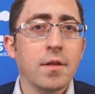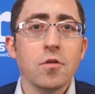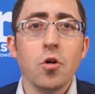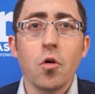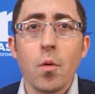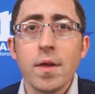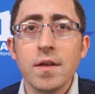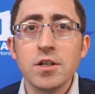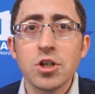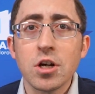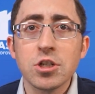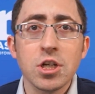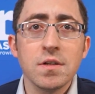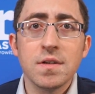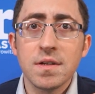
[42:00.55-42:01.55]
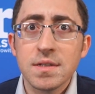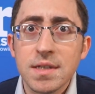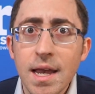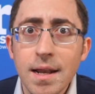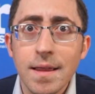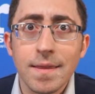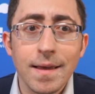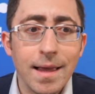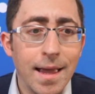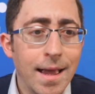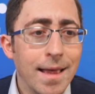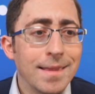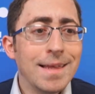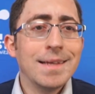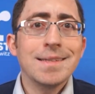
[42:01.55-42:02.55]
took away the injunction and didn't say anything.
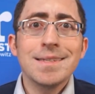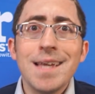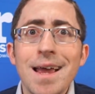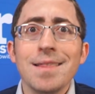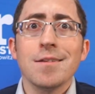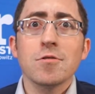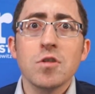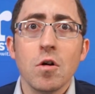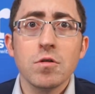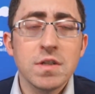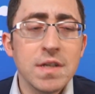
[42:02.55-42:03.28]
They said there's no